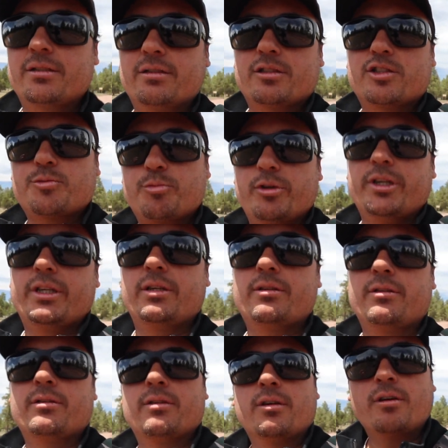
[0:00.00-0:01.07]
Sprint
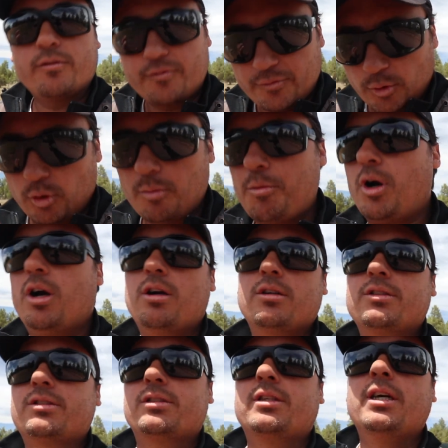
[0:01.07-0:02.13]
4
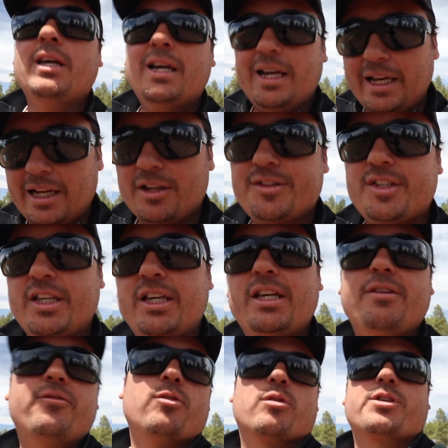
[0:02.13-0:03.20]
bars LTE
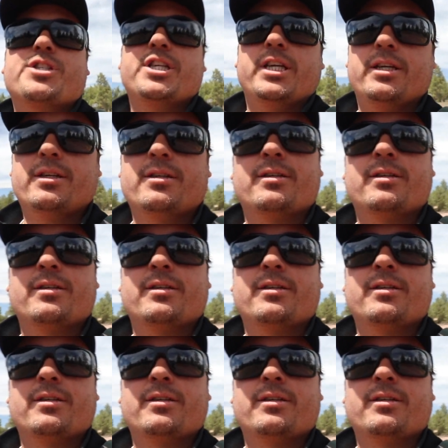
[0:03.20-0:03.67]
4G.